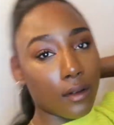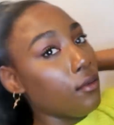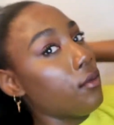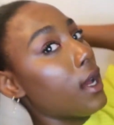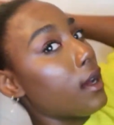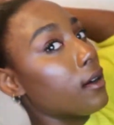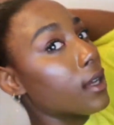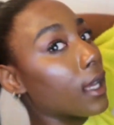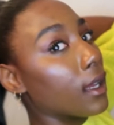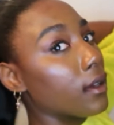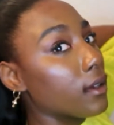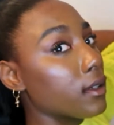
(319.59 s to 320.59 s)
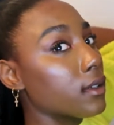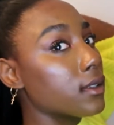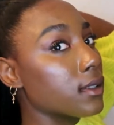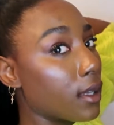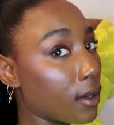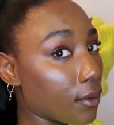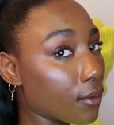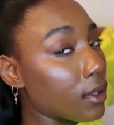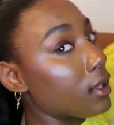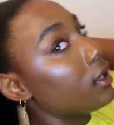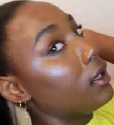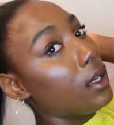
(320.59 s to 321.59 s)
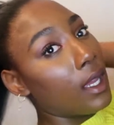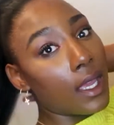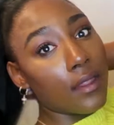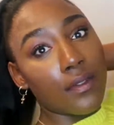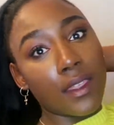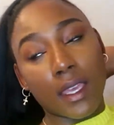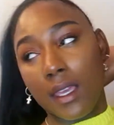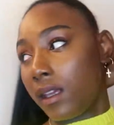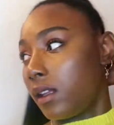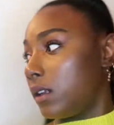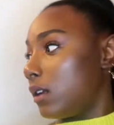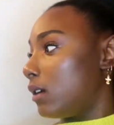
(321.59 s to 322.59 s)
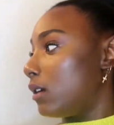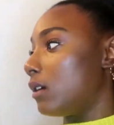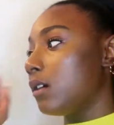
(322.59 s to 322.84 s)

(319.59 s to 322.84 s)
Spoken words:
Wow, okay. So, and then